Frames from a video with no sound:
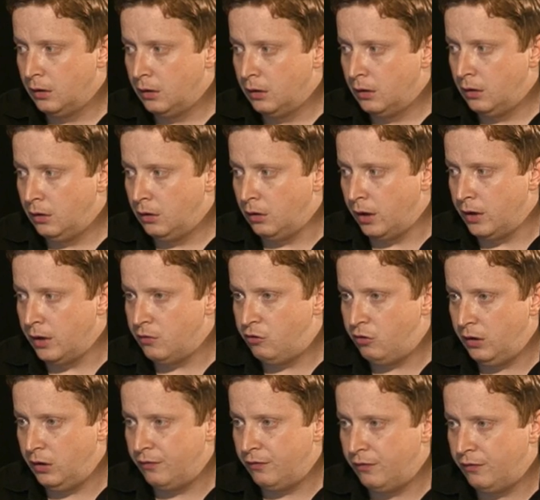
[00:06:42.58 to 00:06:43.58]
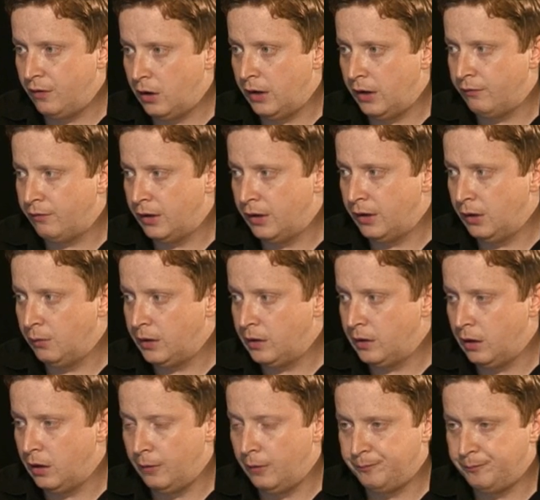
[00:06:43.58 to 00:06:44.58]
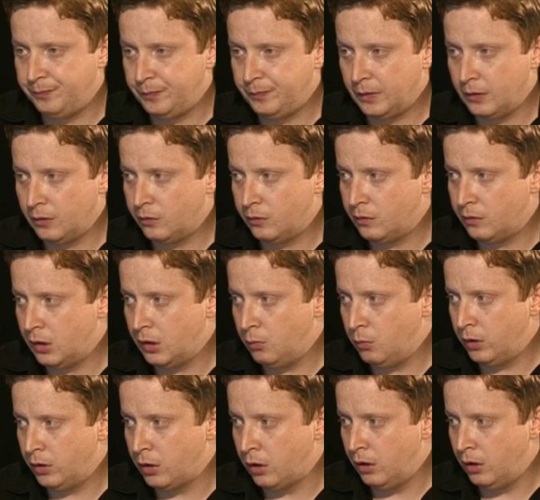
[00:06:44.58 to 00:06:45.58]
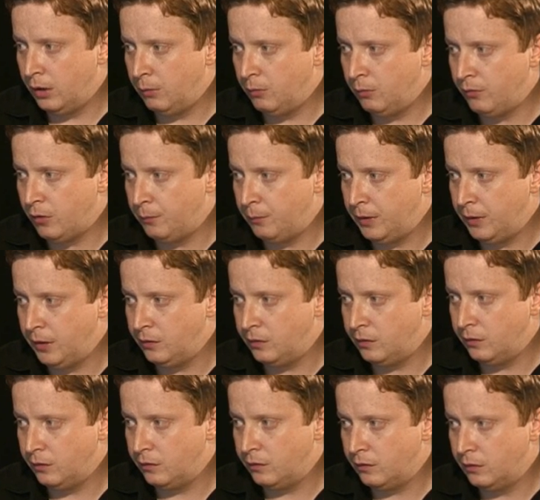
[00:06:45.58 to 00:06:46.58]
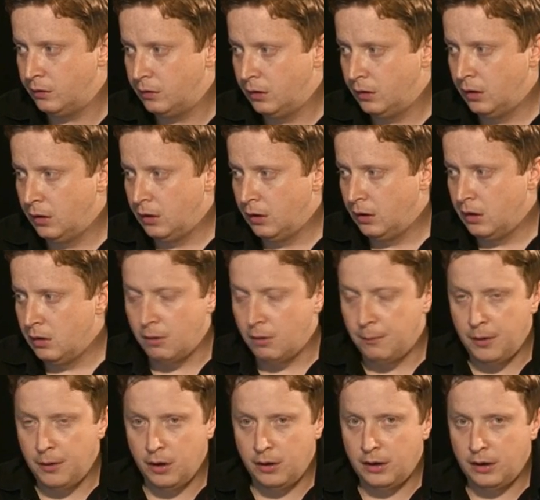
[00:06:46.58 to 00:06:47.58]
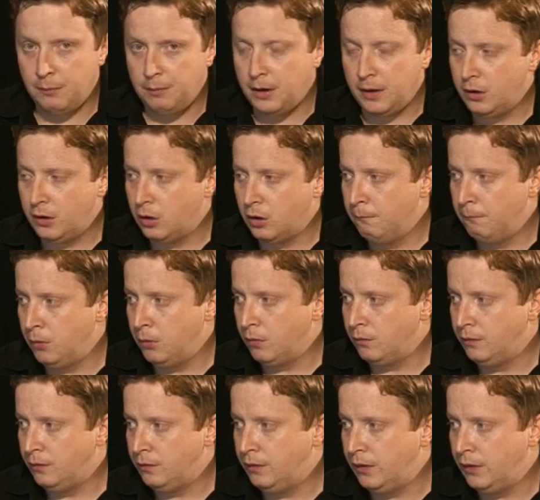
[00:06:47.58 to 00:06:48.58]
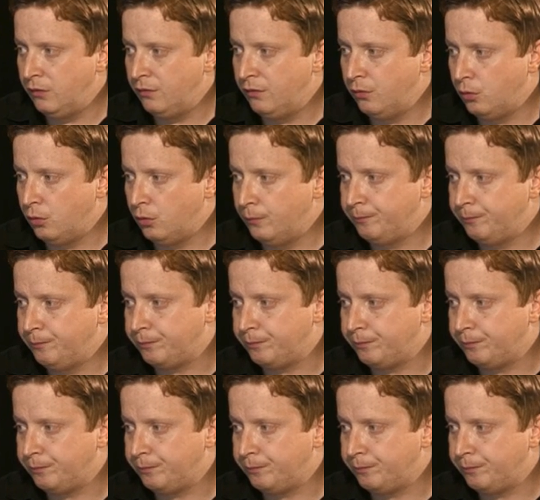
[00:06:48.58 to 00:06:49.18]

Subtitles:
Knight g5, here we come. So we're going in with our pieces. My opponent now played a good move, d4.